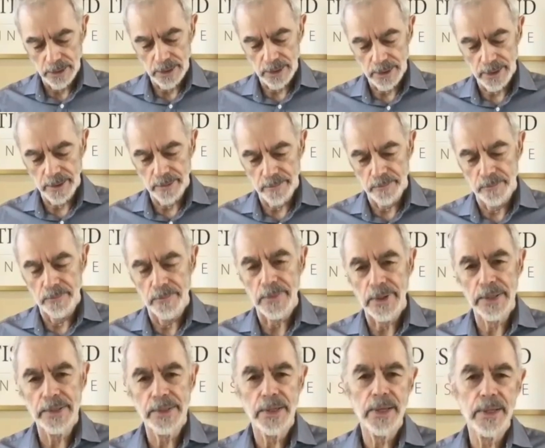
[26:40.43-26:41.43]
I
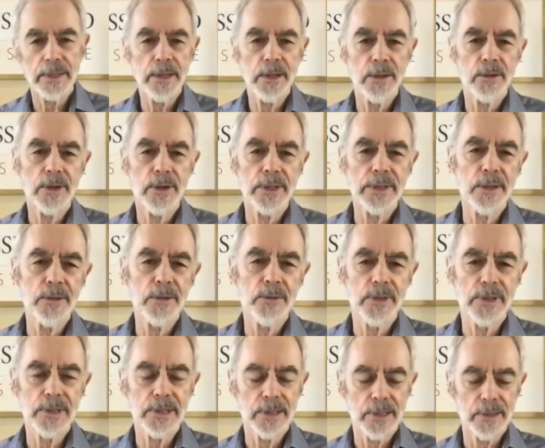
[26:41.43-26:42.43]
know
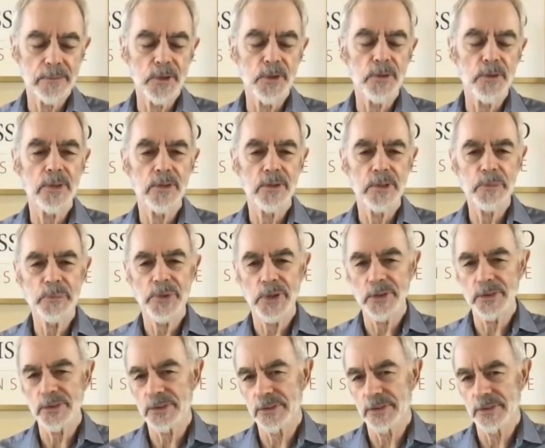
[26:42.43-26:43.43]
that I'm not the only
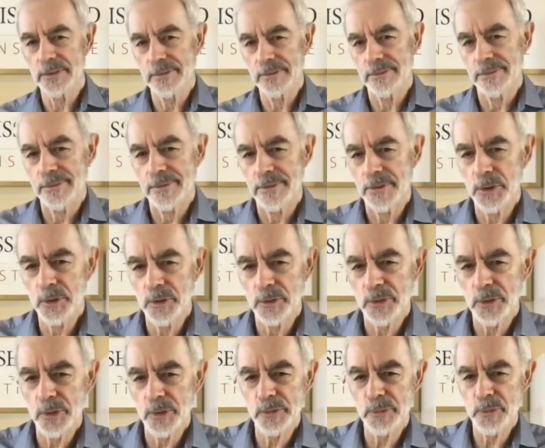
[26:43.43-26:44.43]
person
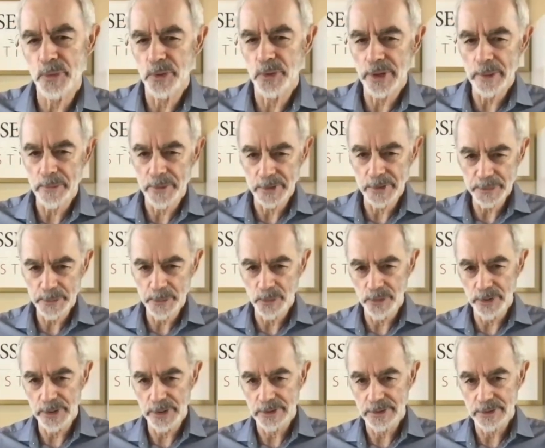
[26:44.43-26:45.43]
who's brought up this
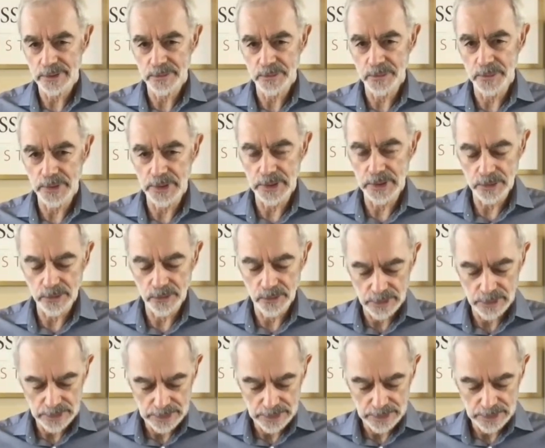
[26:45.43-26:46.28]
point with you.